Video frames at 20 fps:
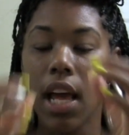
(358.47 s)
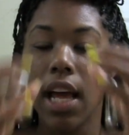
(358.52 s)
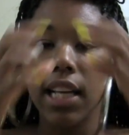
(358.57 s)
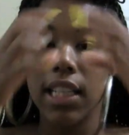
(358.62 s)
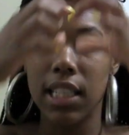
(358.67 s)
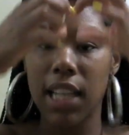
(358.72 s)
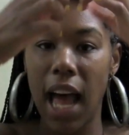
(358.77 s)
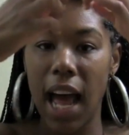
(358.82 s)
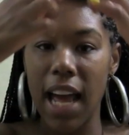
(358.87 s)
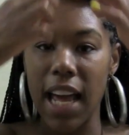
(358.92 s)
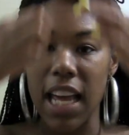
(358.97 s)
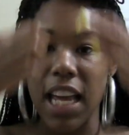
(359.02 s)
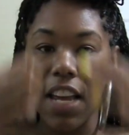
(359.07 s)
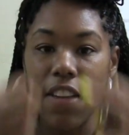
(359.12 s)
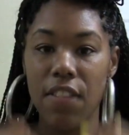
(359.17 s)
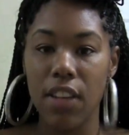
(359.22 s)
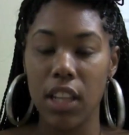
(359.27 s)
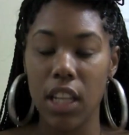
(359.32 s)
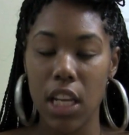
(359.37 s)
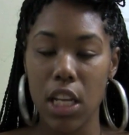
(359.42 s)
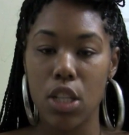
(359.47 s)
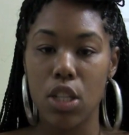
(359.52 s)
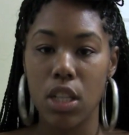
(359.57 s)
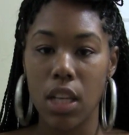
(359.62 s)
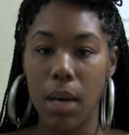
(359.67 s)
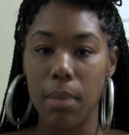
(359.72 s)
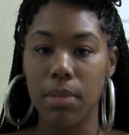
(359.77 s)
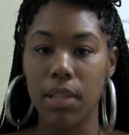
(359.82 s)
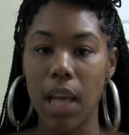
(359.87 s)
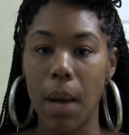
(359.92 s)
it's not evenly
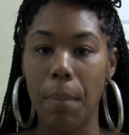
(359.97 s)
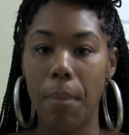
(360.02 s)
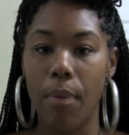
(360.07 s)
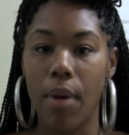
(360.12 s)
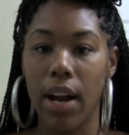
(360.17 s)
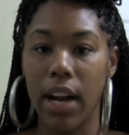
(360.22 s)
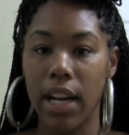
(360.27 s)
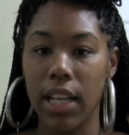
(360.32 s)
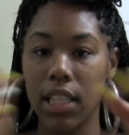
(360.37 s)
separated.